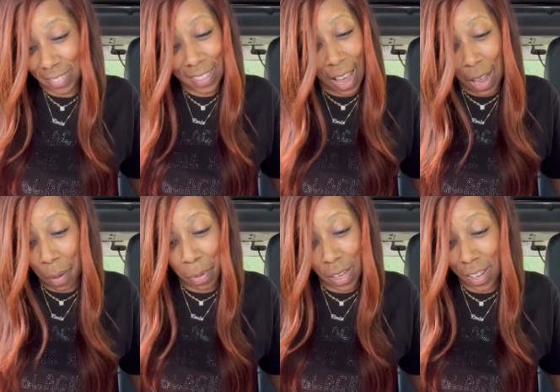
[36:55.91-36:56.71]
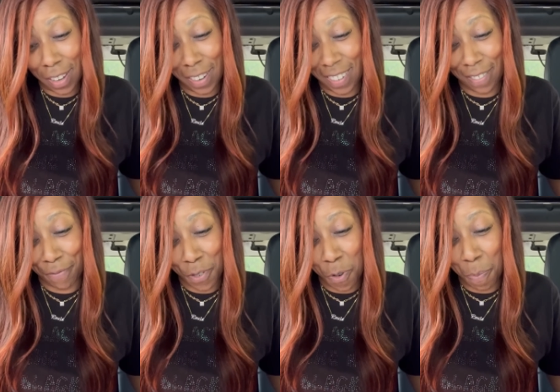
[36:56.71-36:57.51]
I mean,
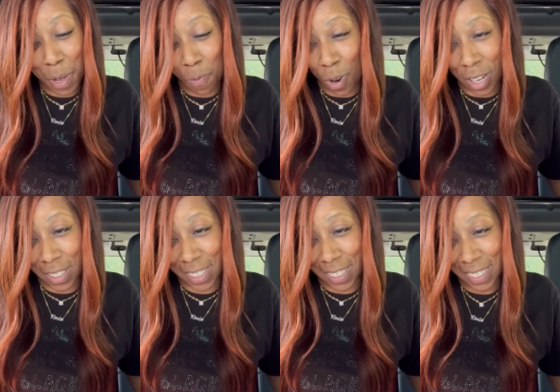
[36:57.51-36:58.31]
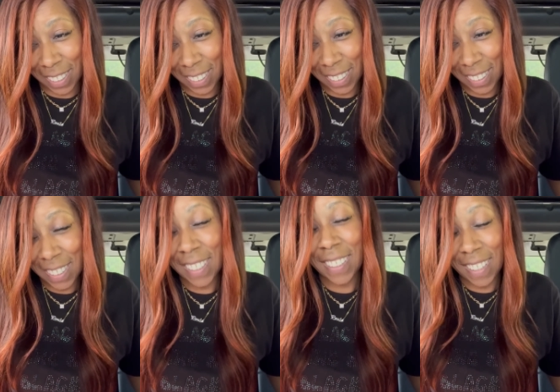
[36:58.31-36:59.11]
fool me once.
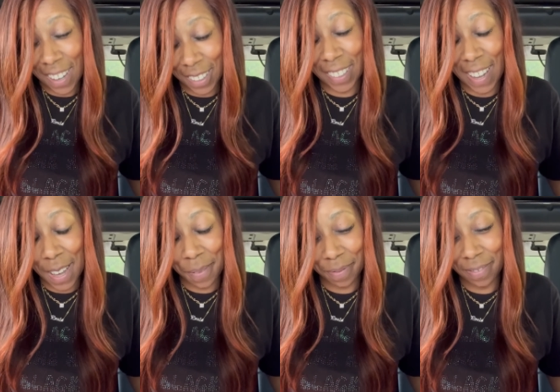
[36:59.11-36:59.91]
Okay.